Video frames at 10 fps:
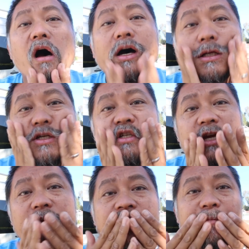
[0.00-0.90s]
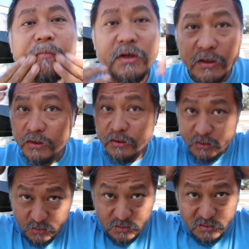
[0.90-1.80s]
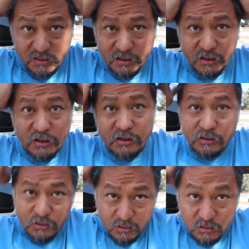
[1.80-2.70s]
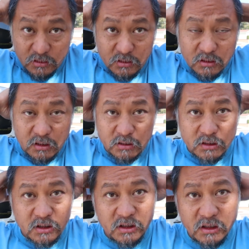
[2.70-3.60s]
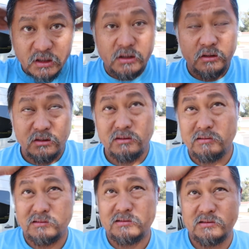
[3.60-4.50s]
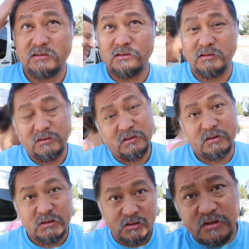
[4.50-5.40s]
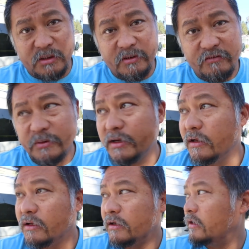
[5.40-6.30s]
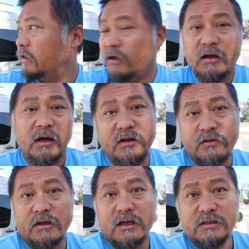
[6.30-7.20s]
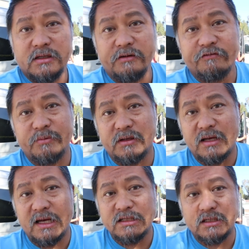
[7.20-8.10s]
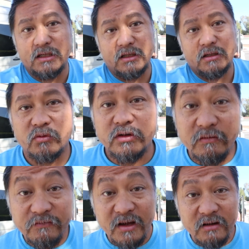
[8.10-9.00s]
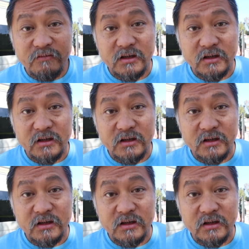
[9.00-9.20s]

unshaven beard and hair, uncut hair. What's up, everybody? I know you guys have been asking, where are the van